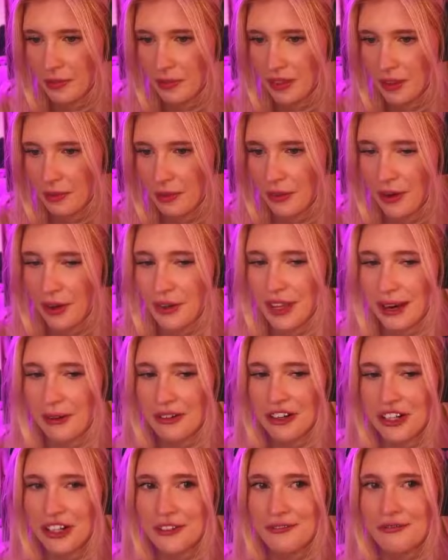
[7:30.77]
Bro, that was
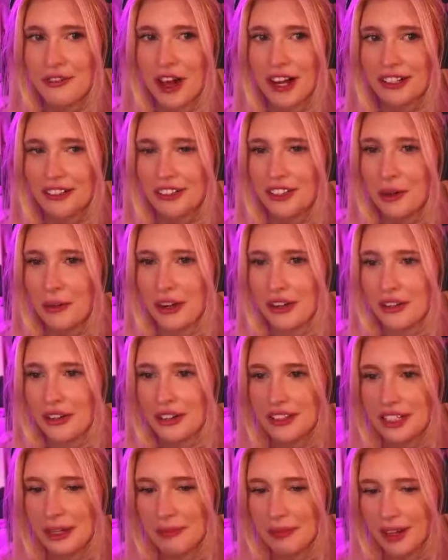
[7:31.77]
just fucked because I went on the
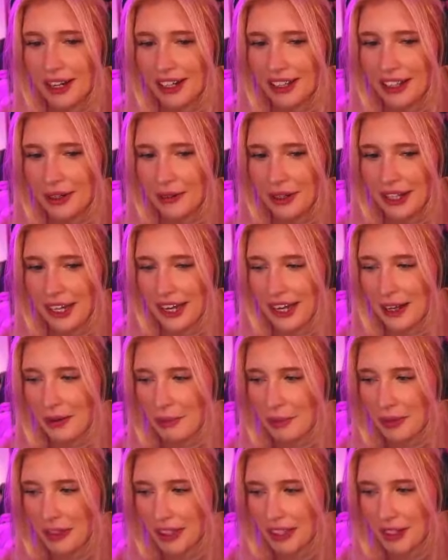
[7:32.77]
zipline and they were
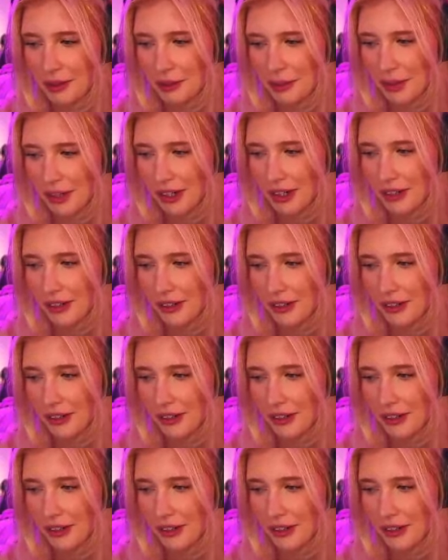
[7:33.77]
camping it, bro.